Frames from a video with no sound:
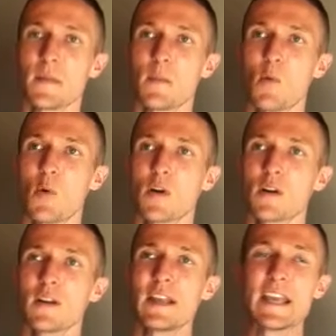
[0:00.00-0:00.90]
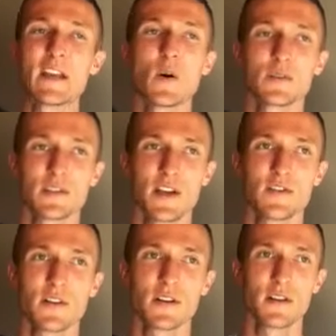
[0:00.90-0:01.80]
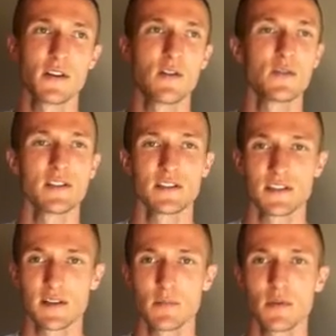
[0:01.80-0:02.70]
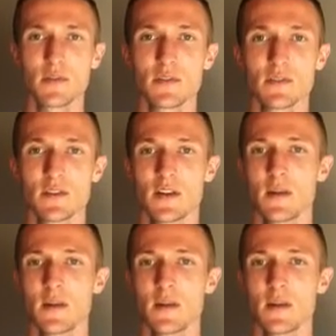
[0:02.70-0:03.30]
more egocentric, using symbols,